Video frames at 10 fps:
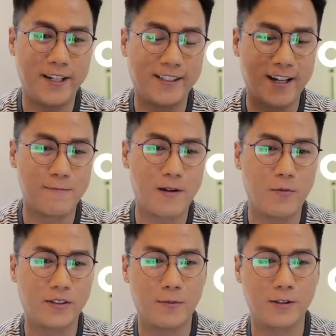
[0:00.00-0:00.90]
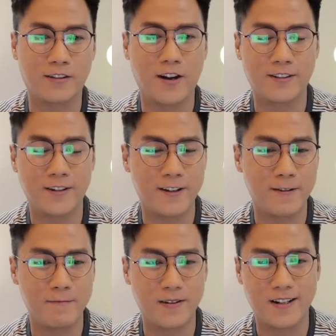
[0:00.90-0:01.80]
Nizam. I was able to talk to
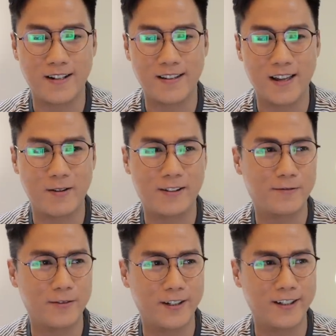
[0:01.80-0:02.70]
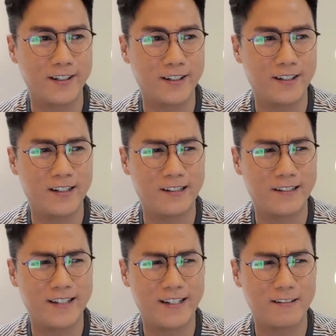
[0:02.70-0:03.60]
him. Uh, that was for a good,
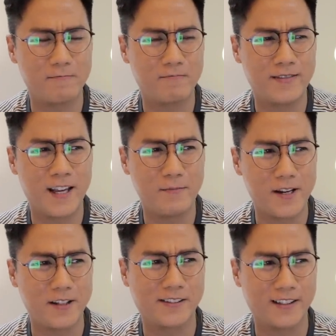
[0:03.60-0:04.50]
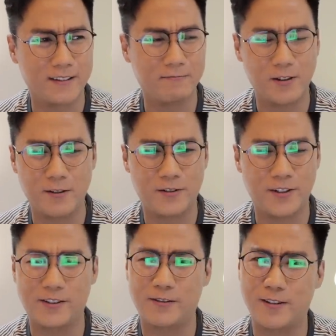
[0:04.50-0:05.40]
uh, I think, 10 minutes like of
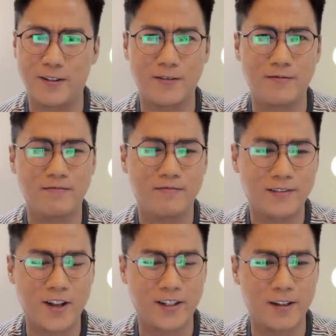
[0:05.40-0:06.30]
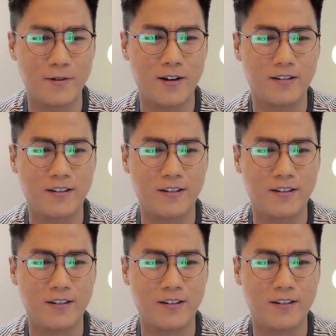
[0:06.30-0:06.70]
just, you know, talking about